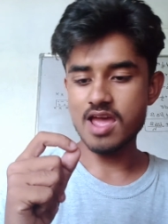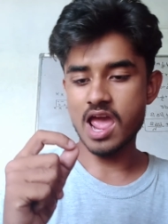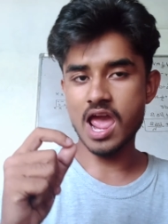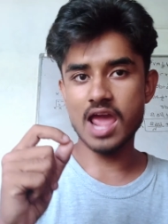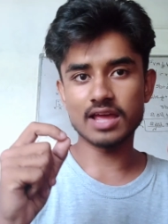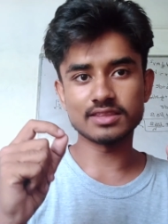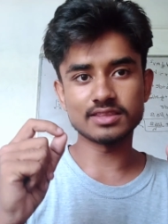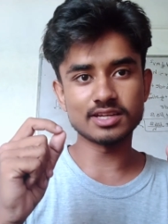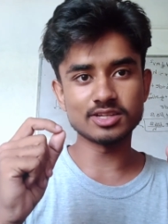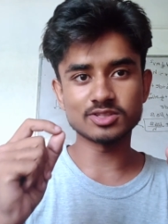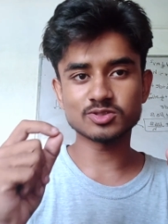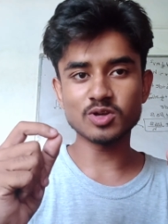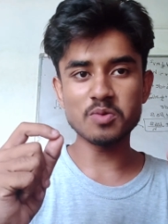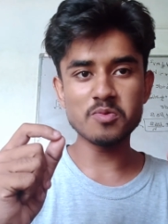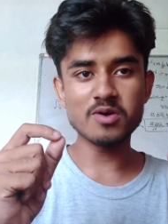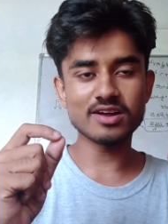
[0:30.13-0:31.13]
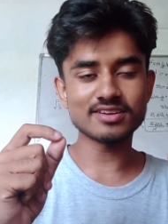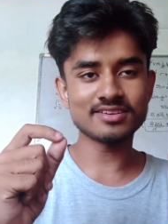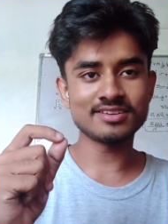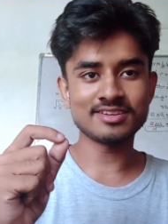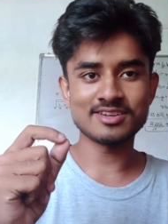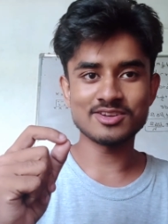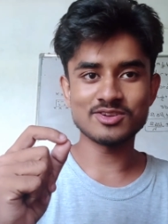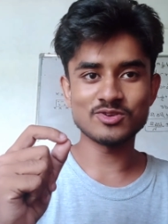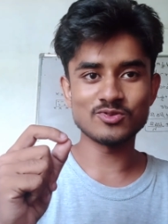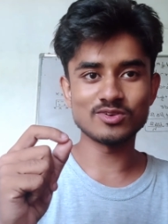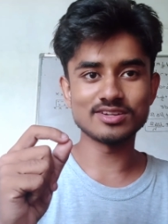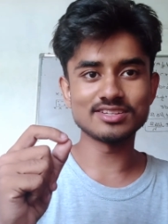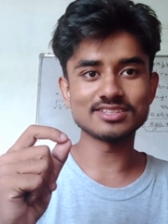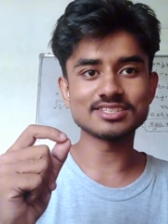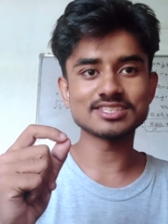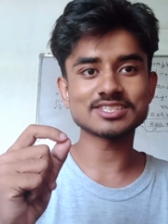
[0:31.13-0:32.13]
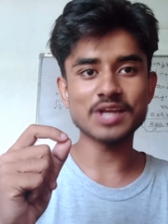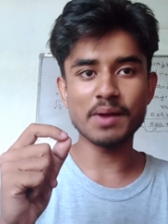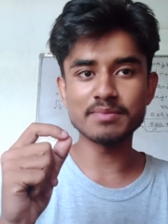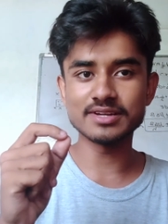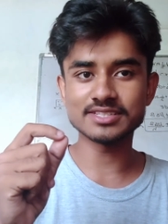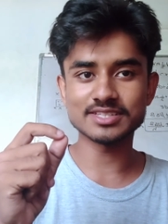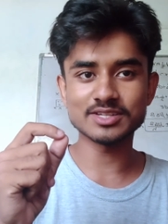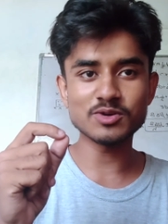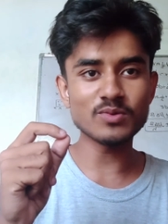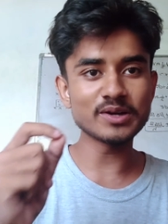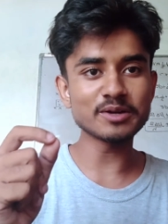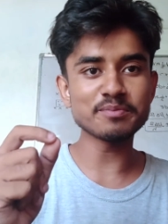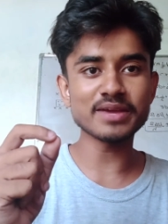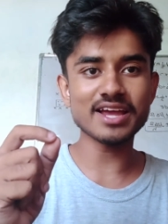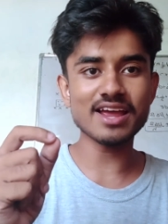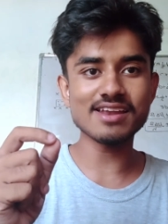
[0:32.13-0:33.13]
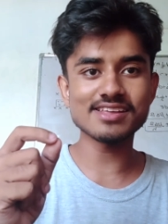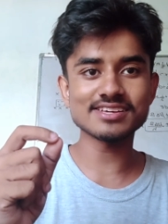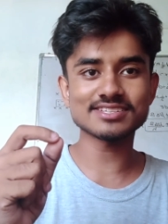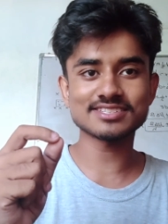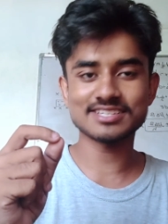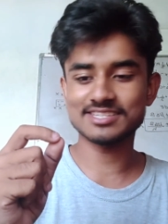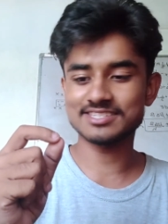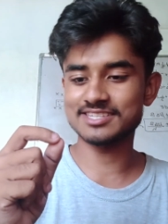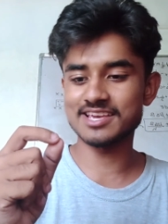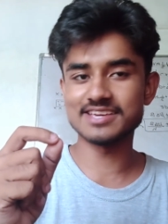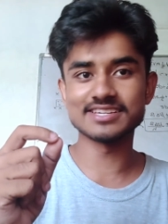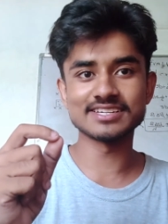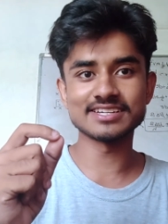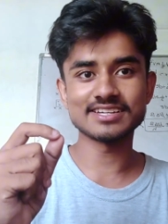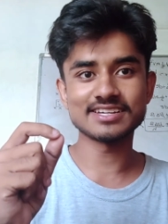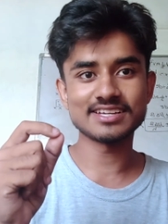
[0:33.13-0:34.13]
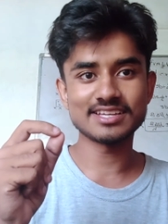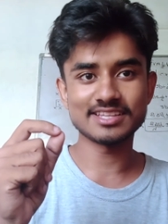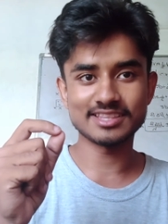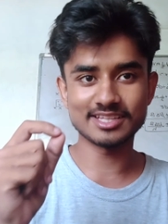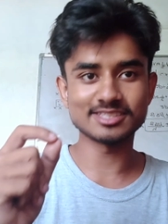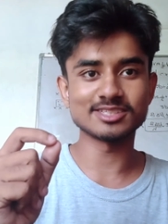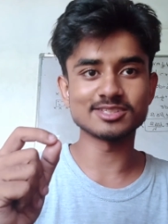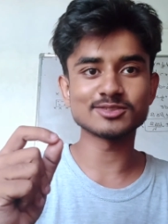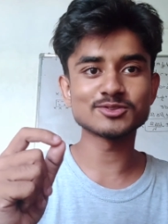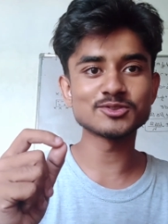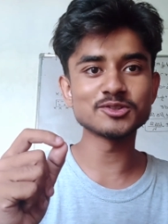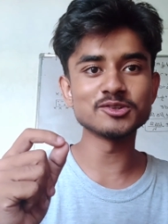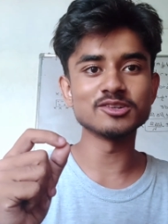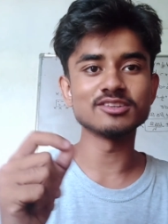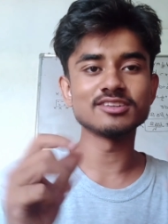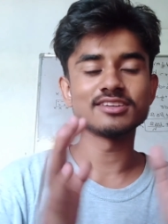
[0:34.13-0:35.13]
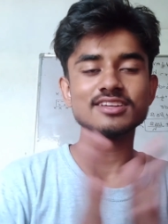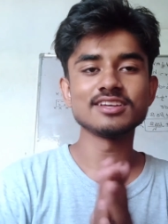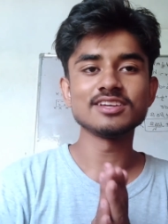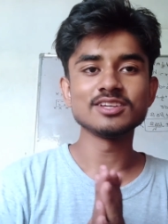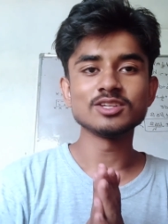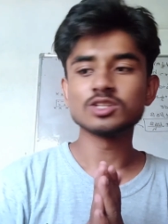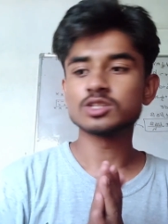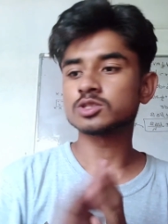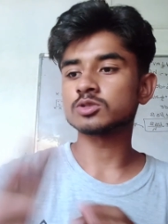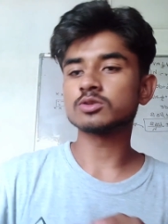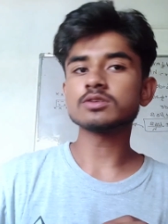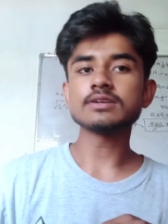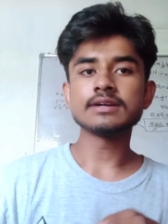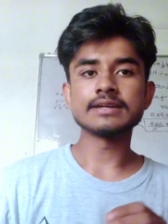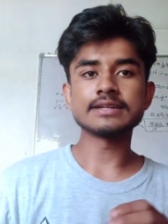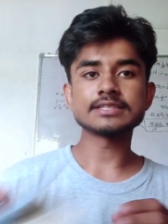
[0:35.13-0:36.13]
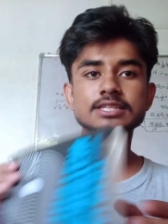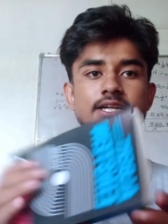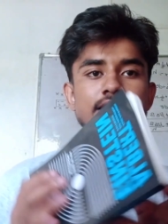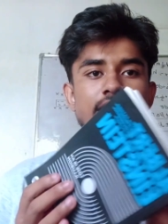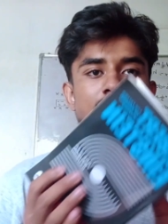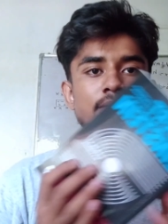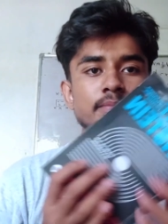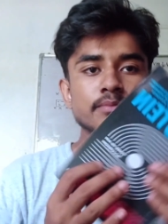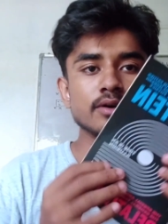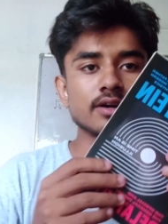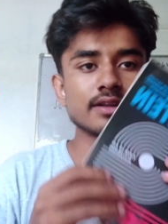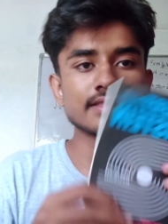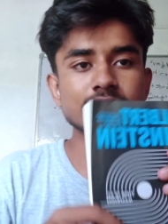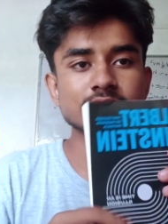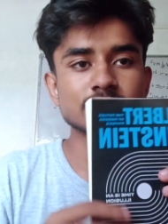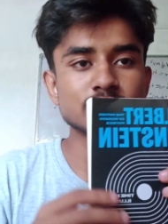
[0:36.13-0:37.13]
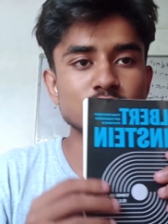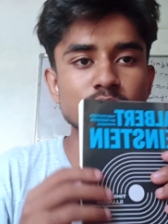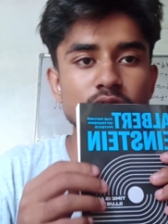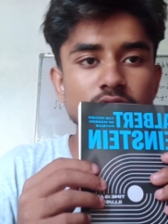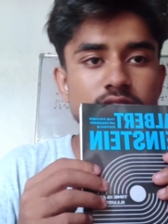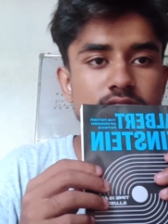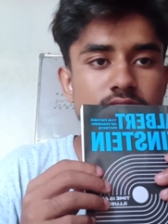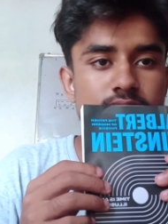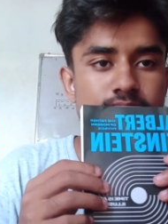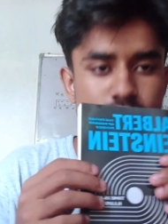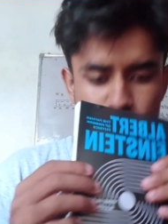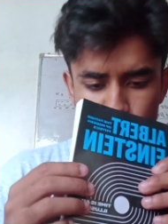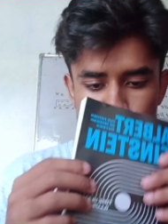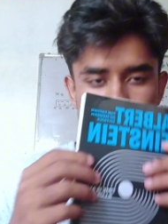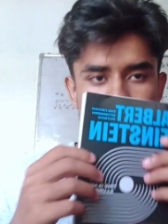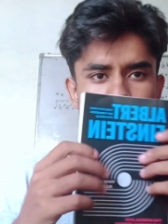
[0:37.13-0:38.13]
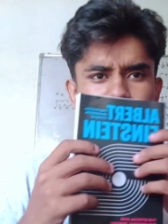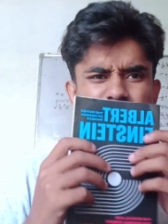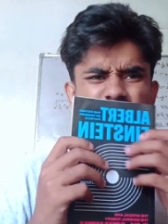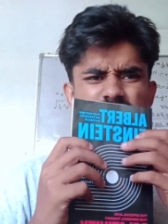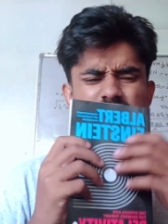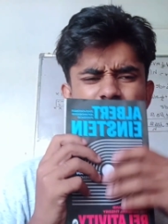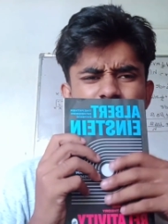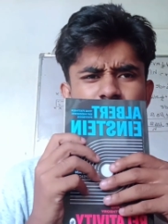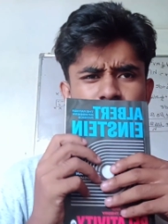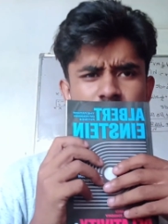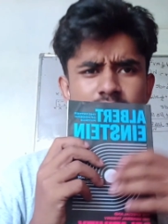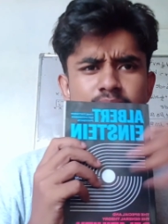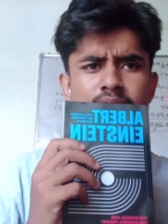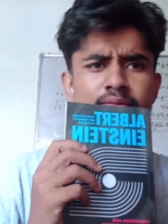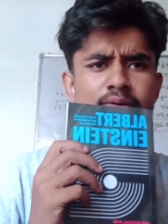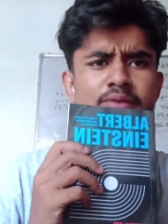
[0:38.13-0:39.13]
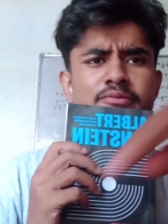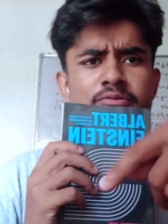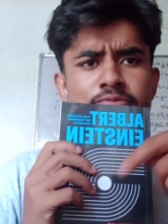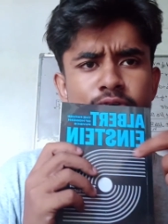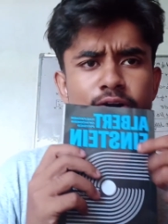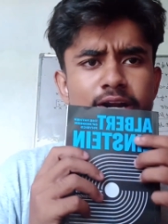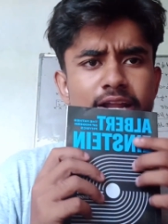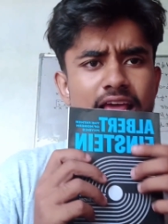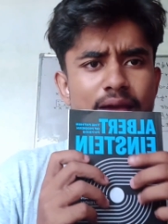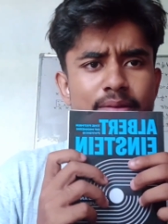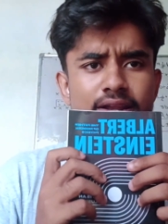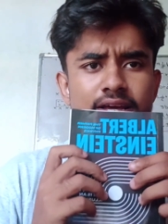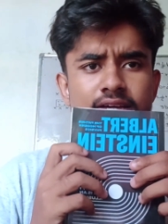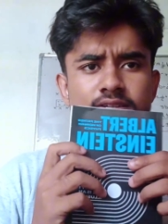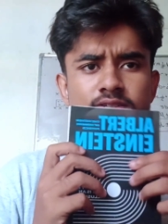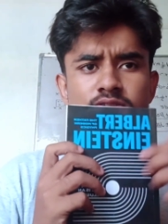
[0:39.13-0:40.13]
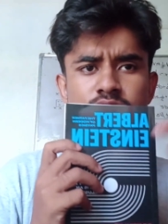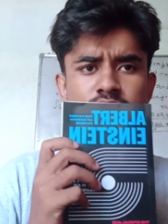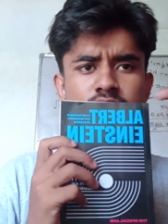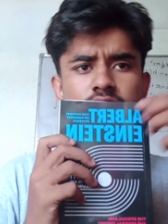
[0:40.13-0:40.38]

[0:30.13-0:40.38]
and there is someone who is establishing quantum mechanics saying this is true so recently i bought these two books so my, my, my front camera